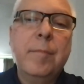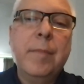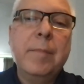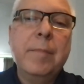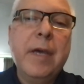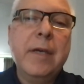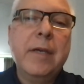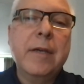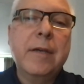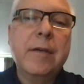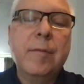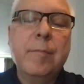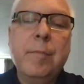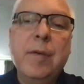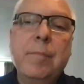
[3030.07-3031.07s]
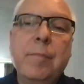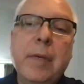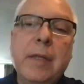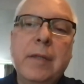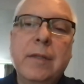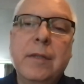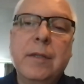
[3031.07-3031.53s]
making
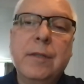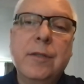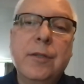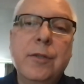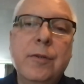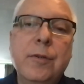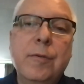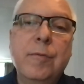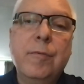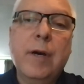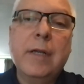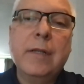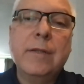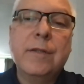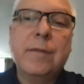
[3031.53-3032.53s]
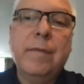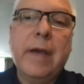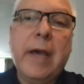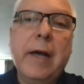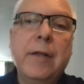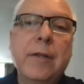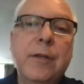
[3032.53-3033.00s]
commitment to one's
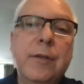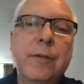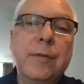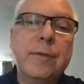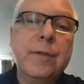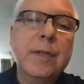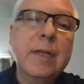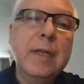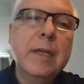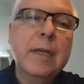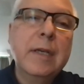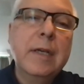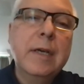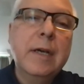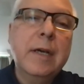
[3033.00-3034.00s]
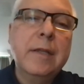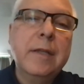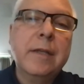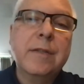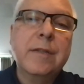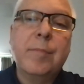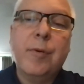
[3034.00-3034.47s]
values, I
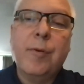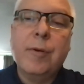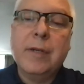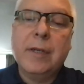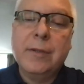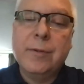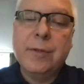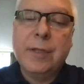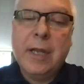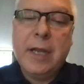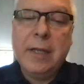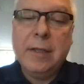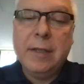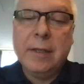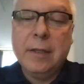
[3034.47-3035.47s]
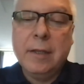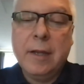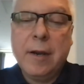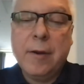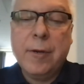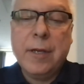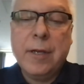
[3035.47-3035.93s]
think it's important to understand that
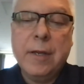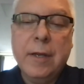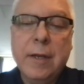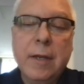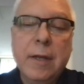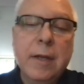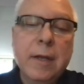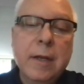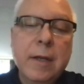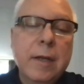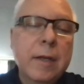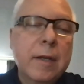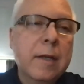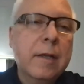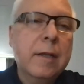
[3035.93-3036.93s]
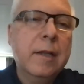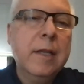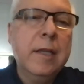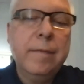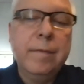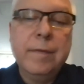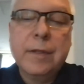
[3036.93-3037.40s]
Larry
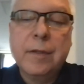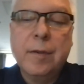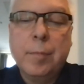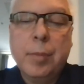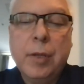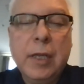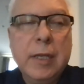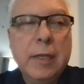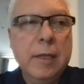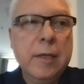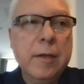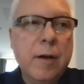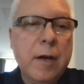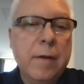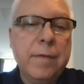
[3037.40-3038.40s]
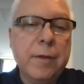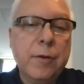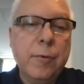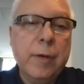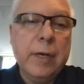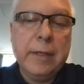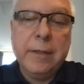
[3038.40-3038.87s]
lives completely off the
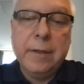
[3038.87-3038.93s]
grid